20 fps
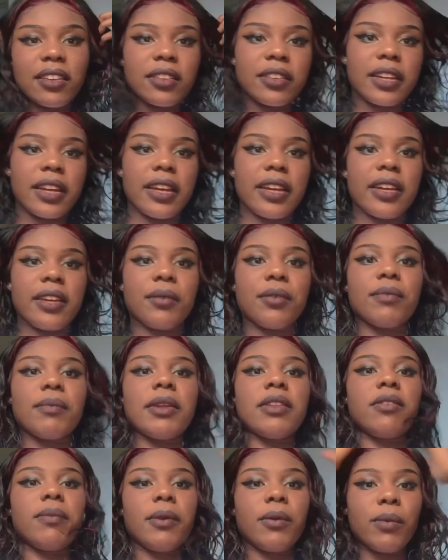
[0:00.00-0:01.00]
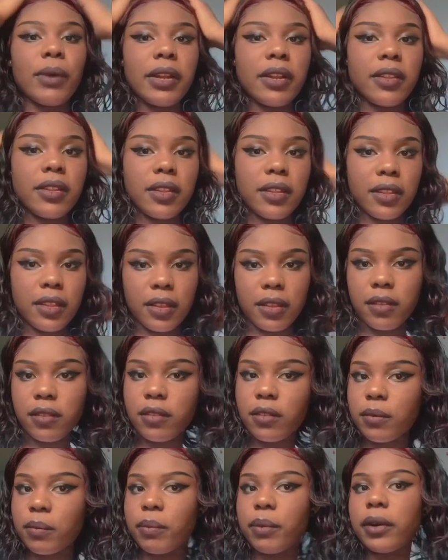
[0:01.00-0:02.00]
Okay, it was meant to be wetter than
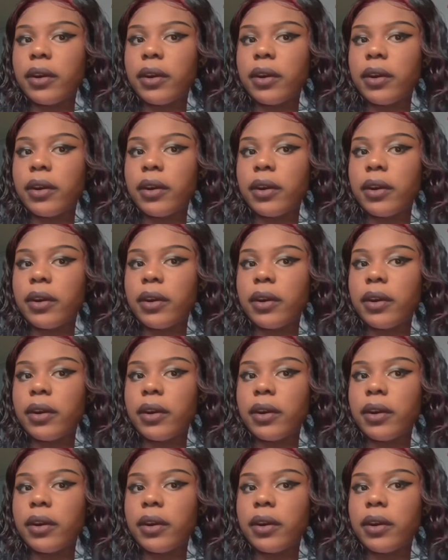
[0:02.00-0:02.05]
this,